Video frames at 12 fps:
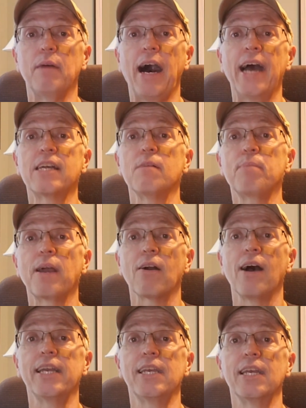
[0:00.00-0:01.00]
I
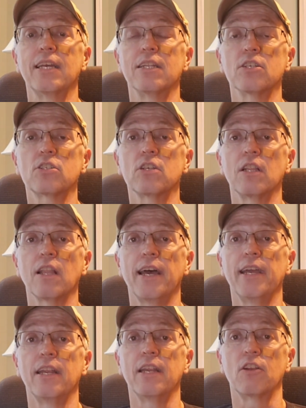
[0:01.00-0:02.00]
compare hiking in the
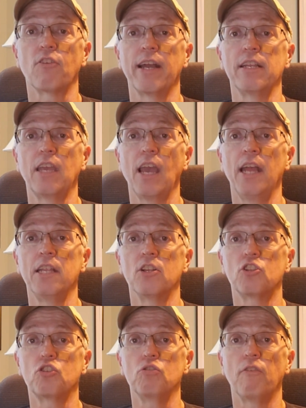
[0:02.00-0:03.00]
sunlight in the Grand
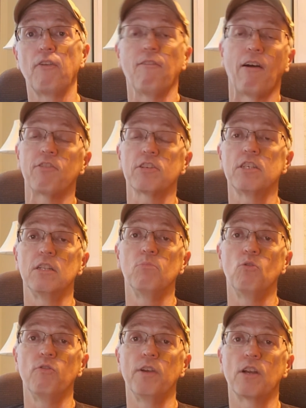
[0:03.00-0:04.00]
Canyon to, if you've ever seen the
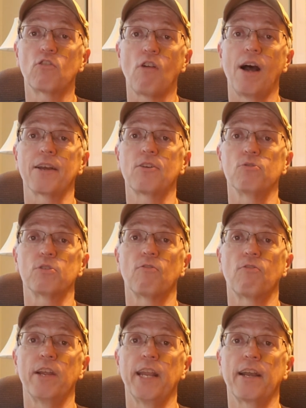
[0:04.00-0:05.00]
movie Chronicles
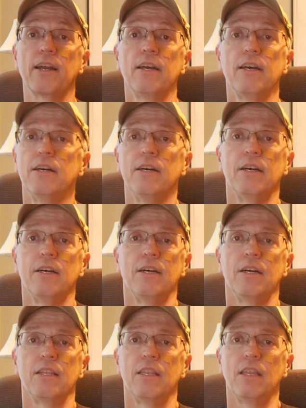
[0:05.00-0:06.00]
of Riddick,
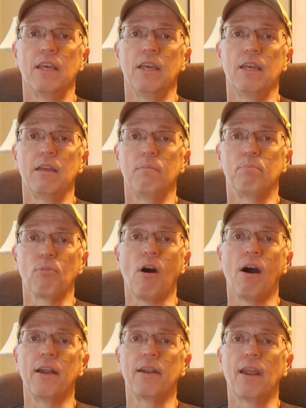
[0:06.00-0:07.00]
the
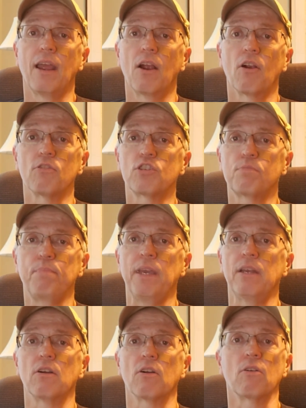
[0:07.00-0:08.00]
blonde hair
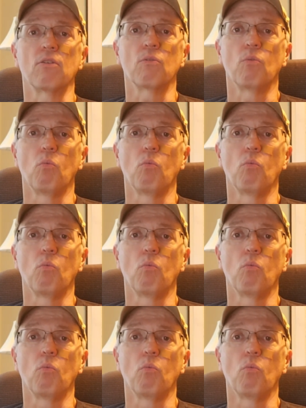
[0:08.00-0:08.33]
speaker